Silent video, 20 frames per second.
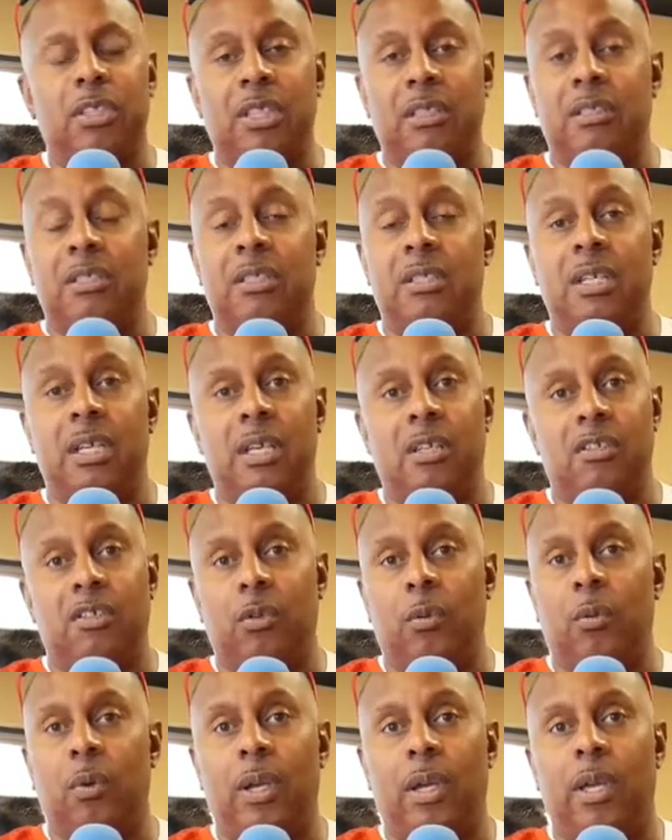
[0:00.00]
6 days
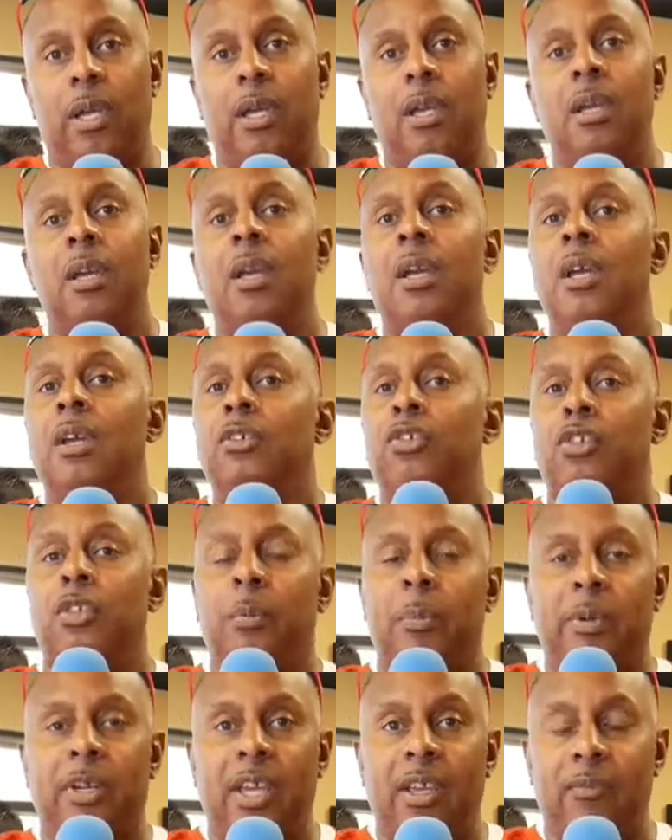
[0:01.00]
away.
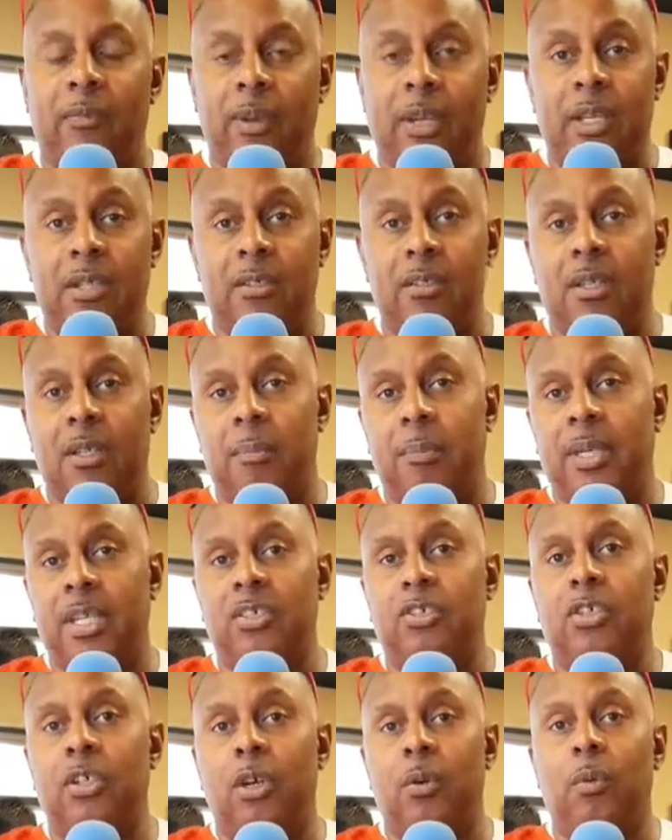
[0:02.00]
Super Dave Raines and the
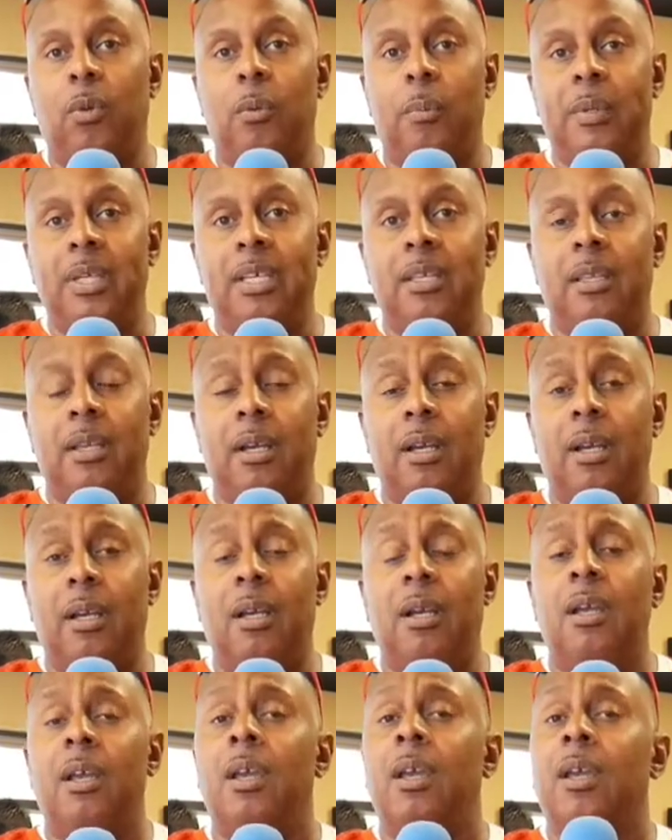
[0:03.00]
Big Show will be
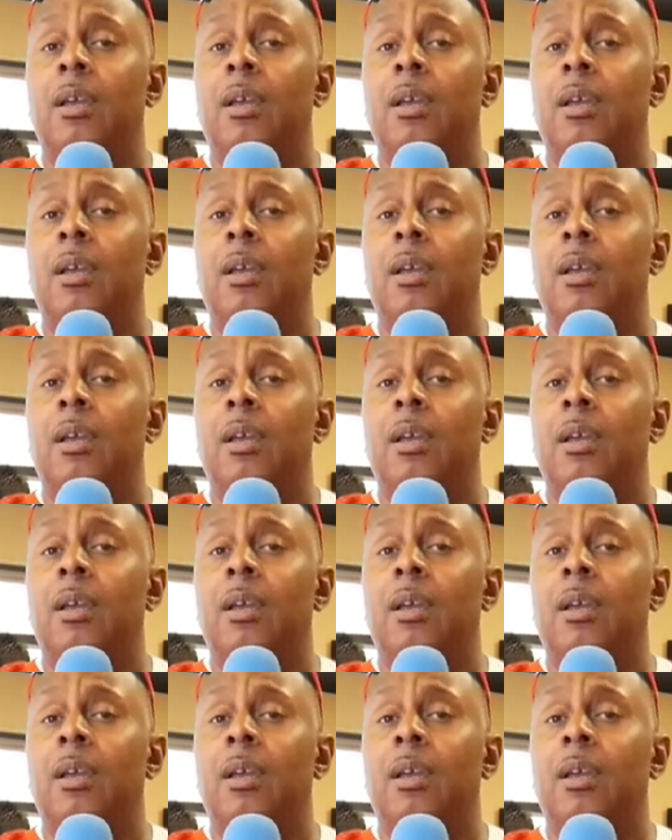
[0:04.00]
there.